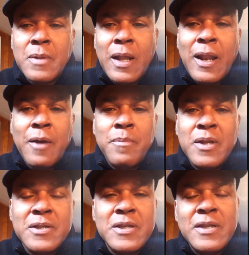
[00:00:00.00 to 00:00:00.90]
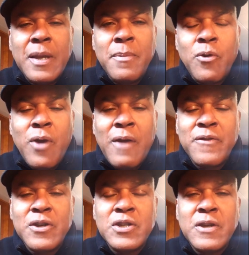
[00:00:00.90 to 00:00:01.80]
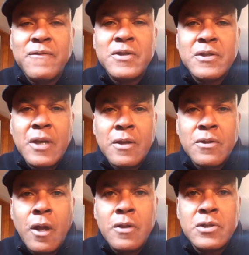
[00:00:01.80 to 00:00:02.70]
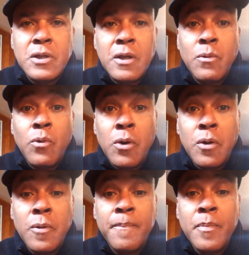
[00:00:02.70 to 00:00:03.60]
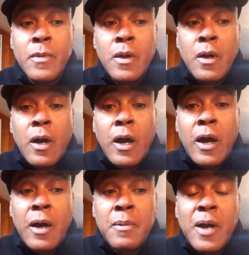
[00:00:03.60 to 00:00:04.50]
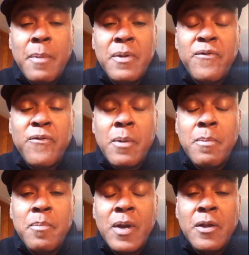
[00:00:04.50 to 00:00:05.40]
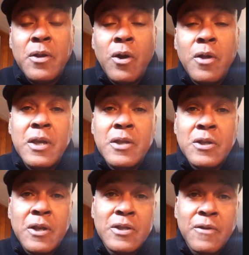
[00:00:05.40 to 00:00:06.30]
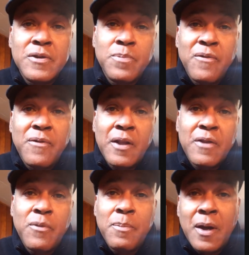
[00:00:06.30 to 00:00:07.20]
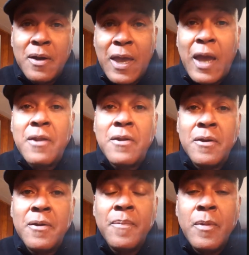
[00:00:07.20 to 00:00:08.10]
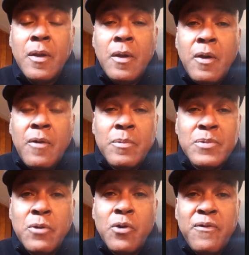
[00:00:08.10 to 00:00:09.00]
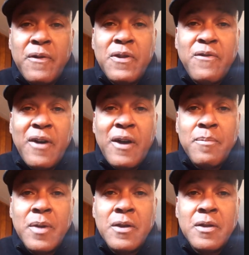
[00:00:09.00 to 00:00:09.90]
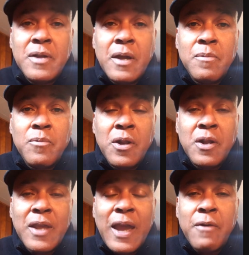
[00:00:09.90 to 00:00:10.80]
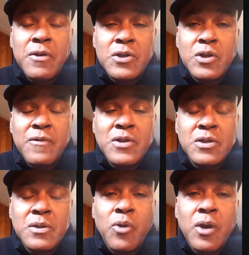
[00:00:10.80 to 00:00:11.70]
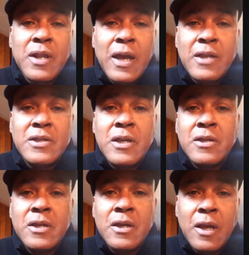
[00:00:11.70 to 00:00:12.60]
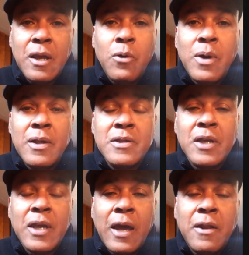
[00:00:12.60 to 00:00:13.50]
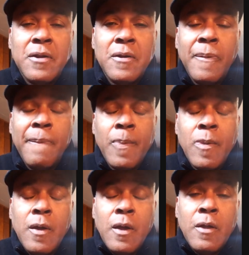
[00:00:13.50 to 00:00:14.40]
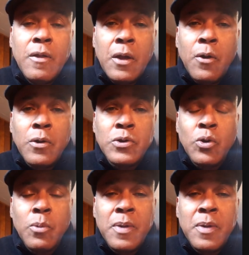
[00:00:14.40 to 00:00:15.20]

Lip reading: allowed me to see demographic shifts in technology and the world. Coming from building all the internet service providers for Bell Canada from 0 to 55 million, then running carrier services and bringing AT&T and AOL into Canada, then also